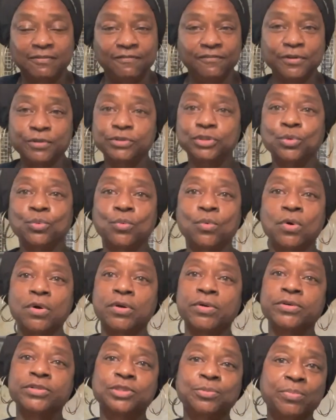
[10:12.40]
filtered
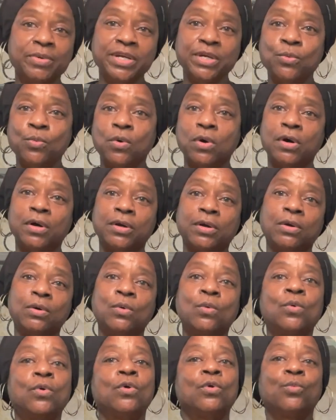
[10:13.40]
water, spring water,
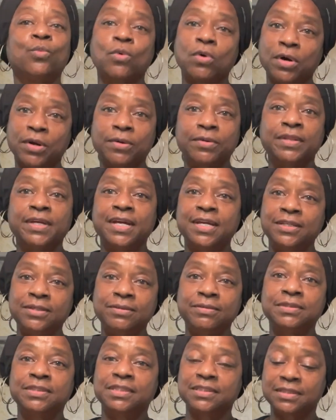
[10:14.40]
or water that
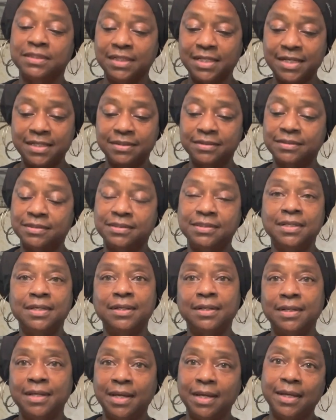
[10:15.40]
you just let
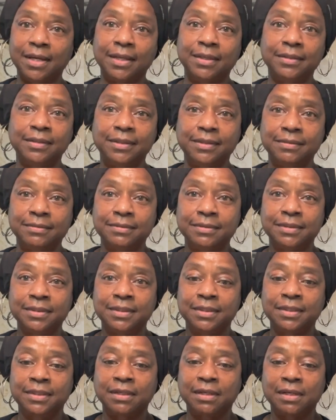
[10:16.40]
sit and
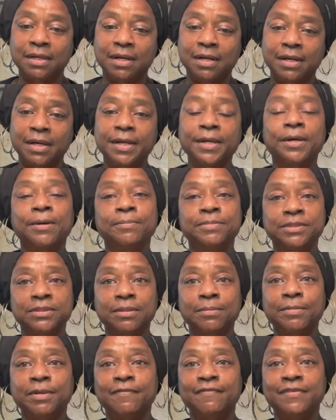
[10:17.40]
help
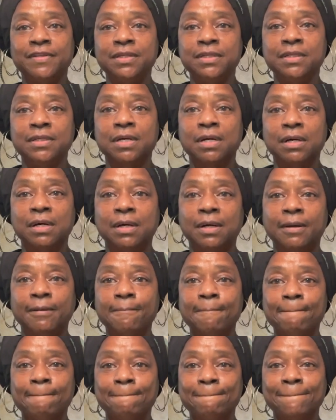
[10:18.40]
some of the
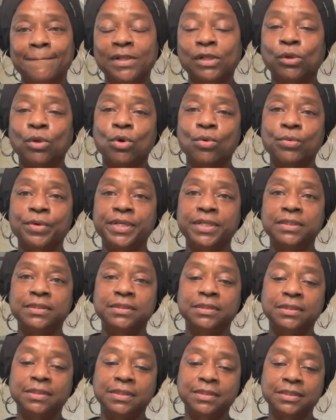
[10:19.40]
chlorine
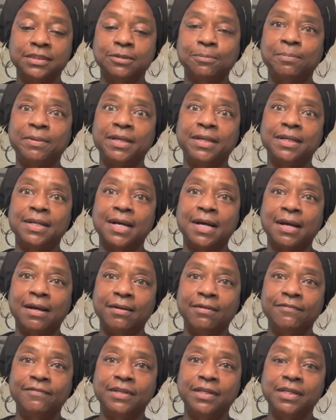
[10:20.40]
to dissipate out
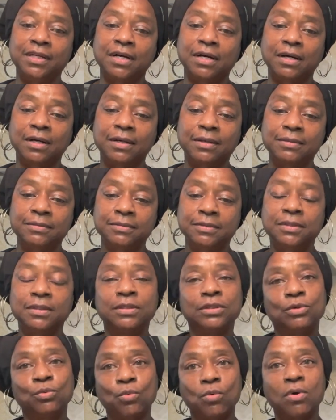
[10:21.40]
of
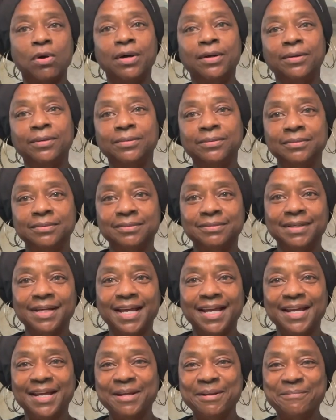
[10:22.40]
the water.
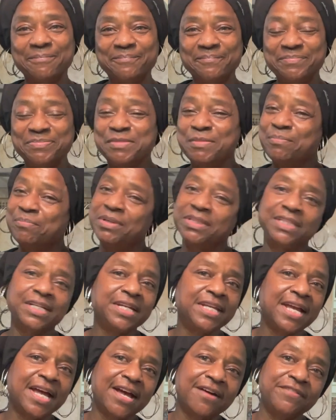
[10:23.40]
Okay? But there
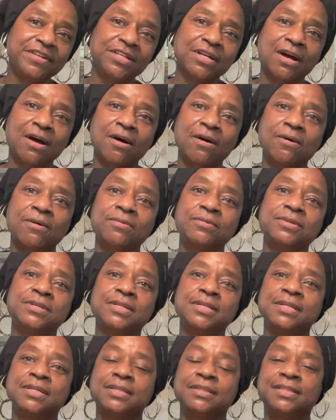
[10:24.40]
you have it, y'all.
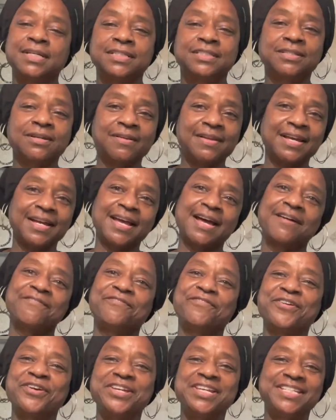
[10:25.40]
That's all I got
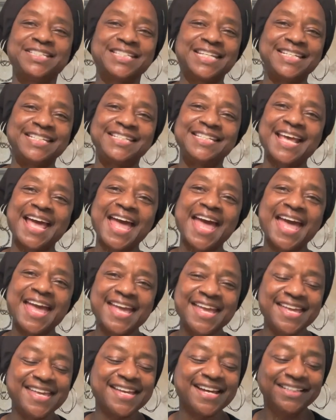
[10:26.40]
for you
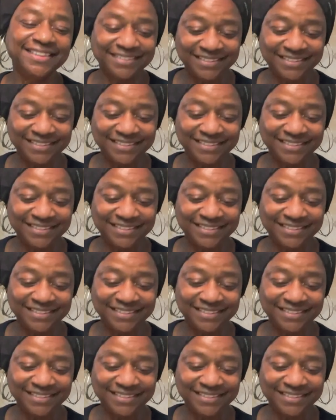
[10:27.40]
today.